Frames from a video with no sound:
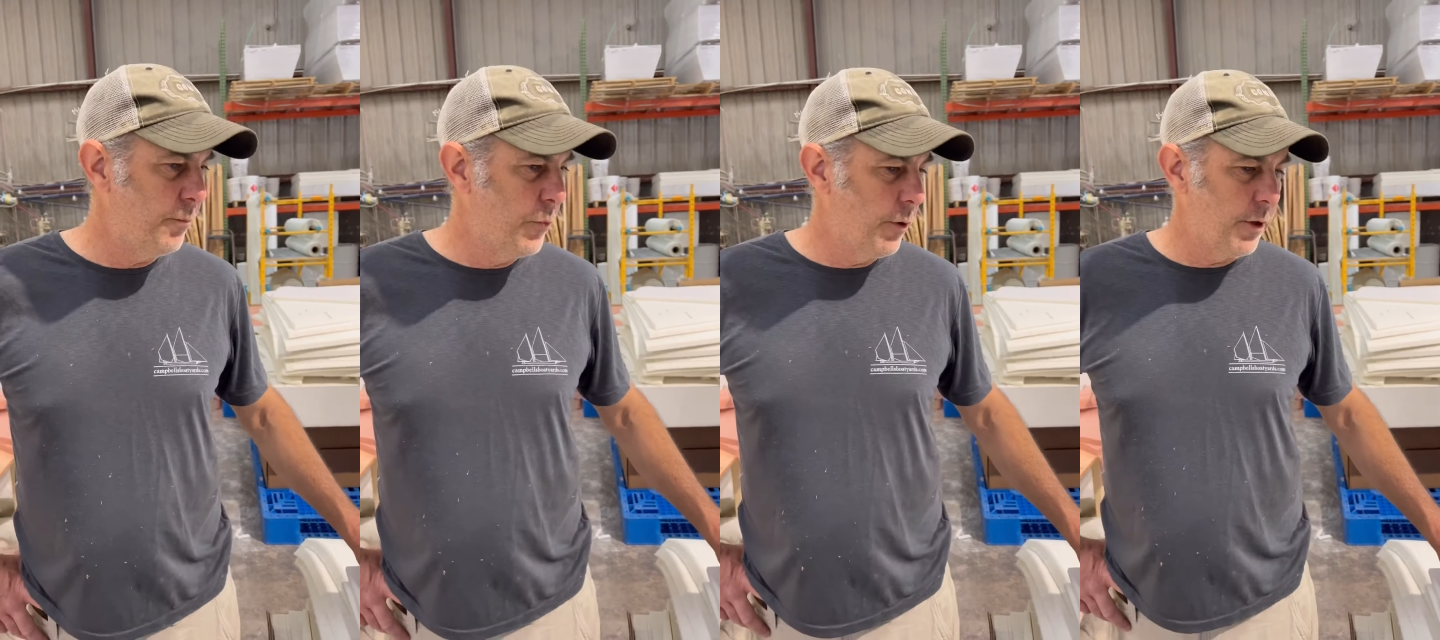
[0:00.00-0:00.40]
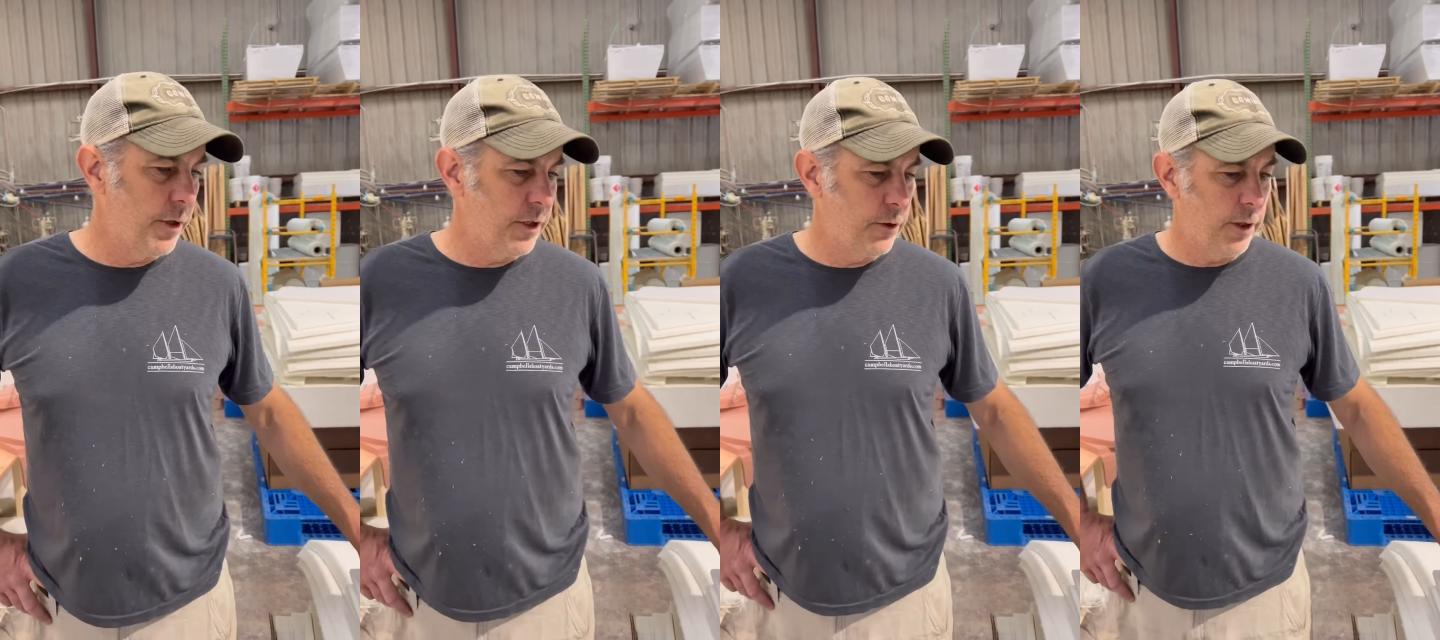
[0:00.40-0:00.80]
more
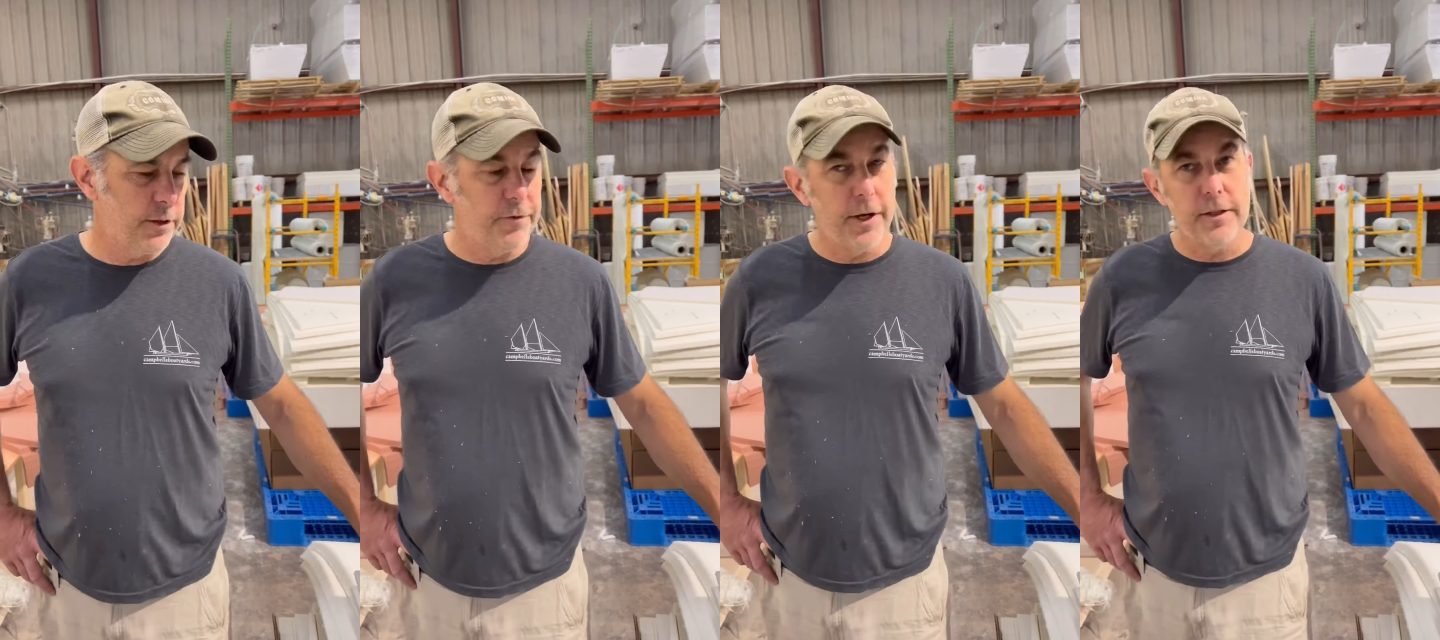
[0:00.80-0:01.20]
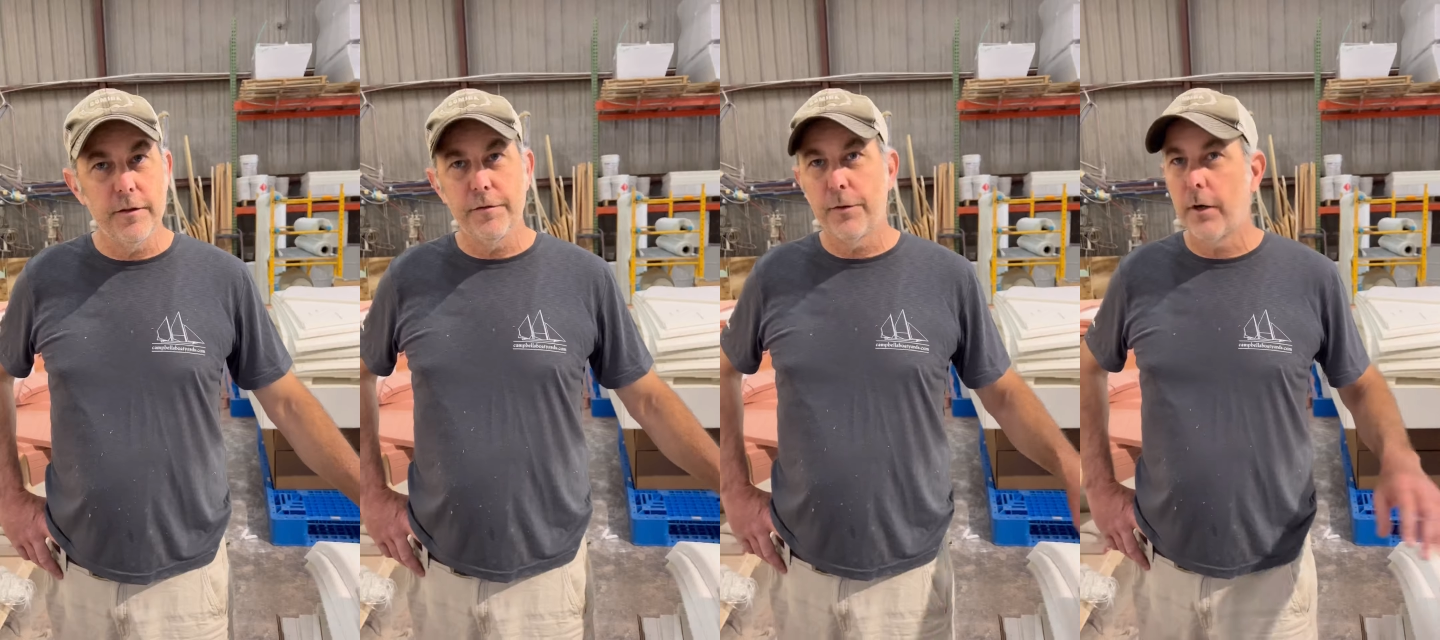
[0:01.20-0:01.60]
cost
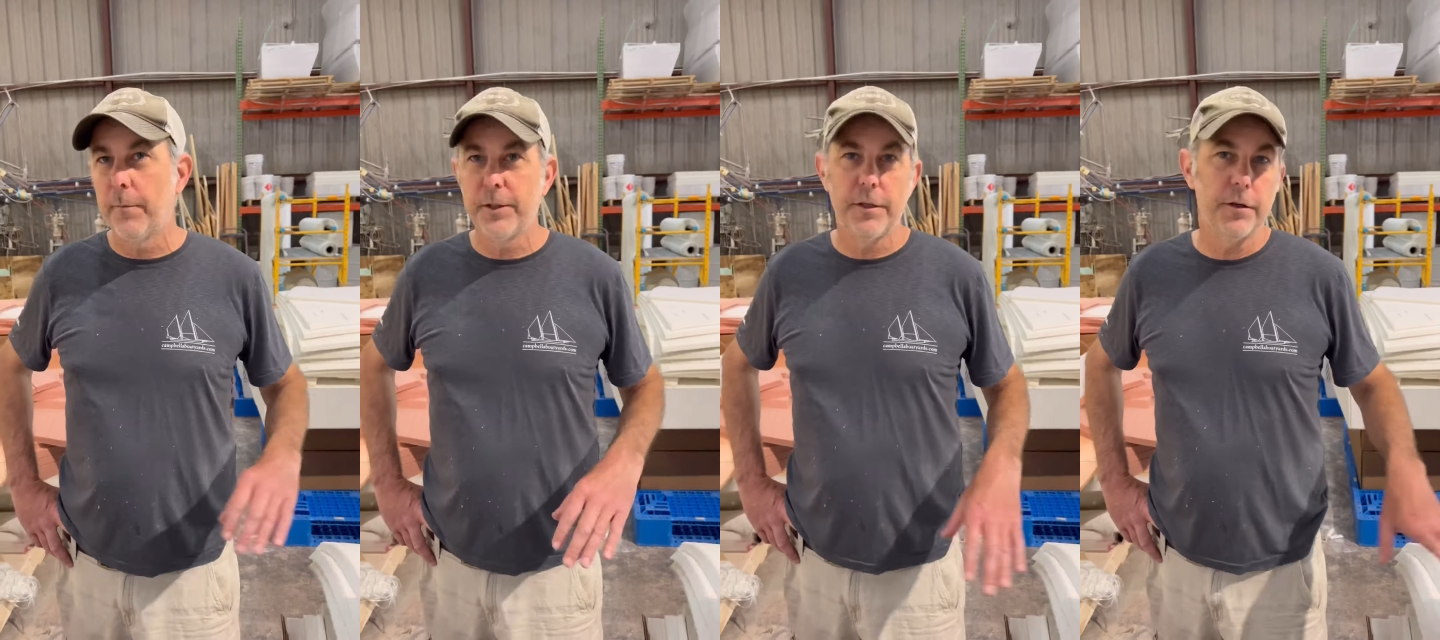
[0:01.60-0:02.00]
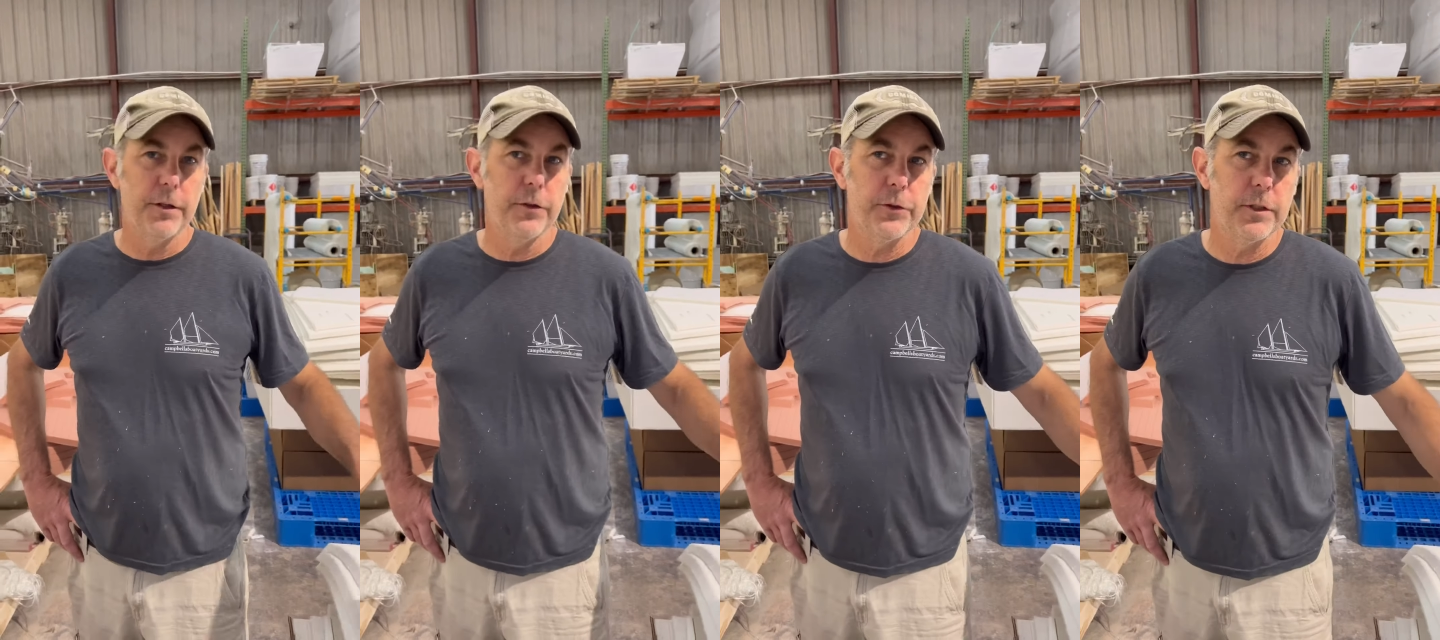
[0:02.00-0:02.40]
effective for our materials,